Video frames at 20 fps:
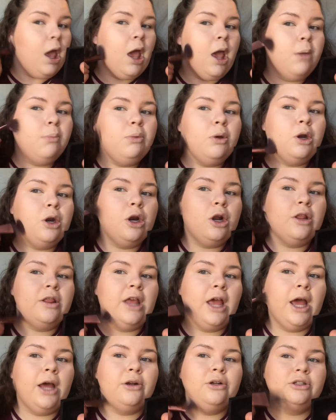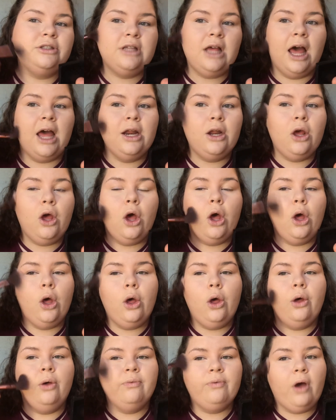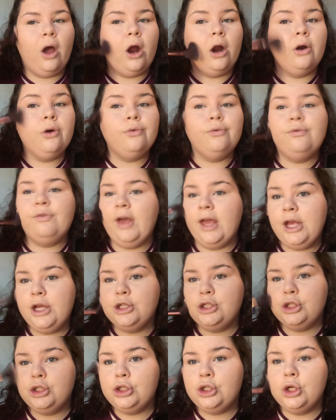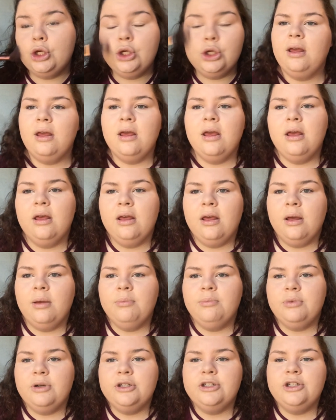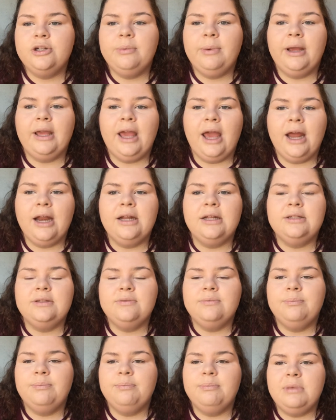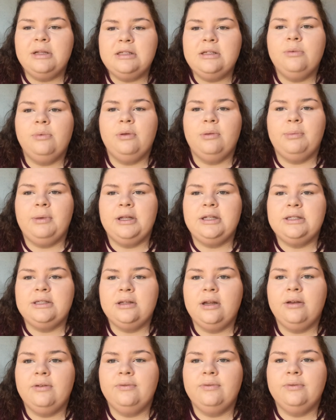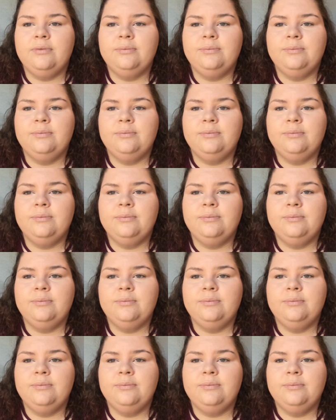And put it on the outer side of our face. Pretty sure my cat is messing with my stuff.